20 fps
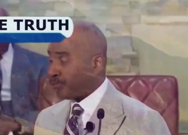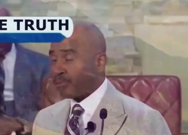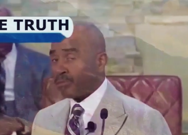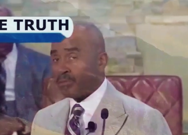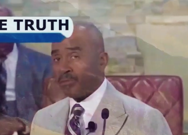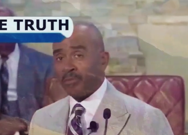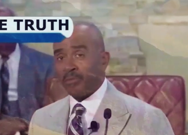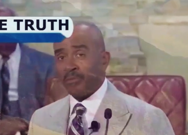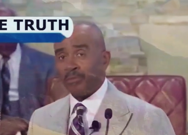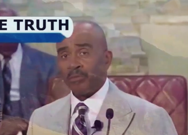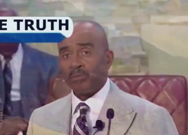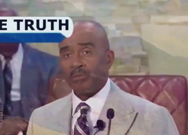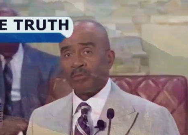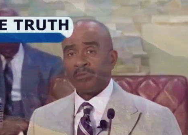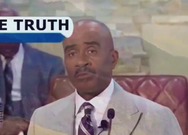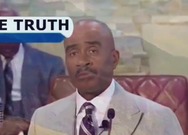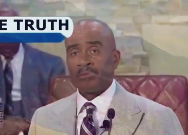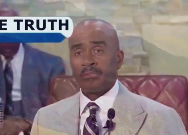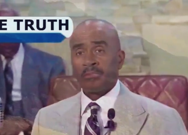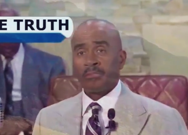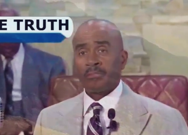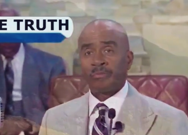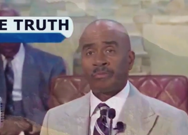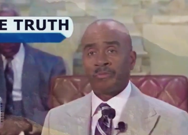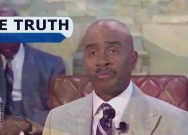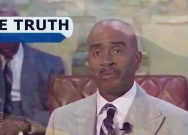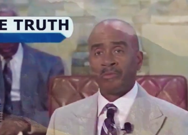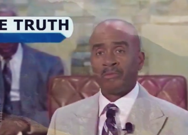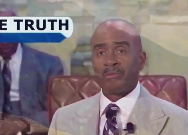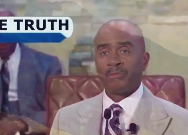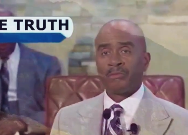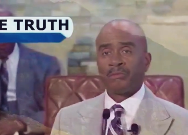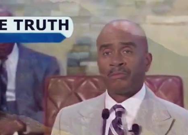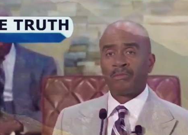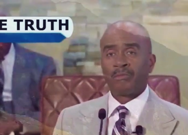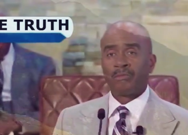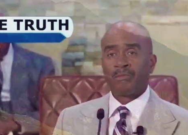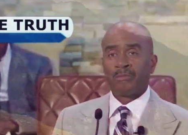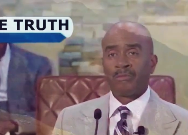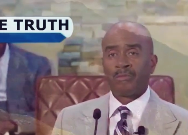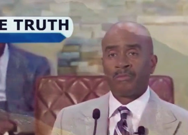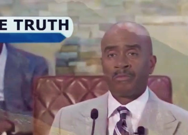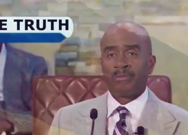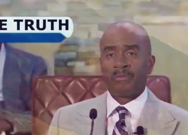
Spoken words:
(no one is talking)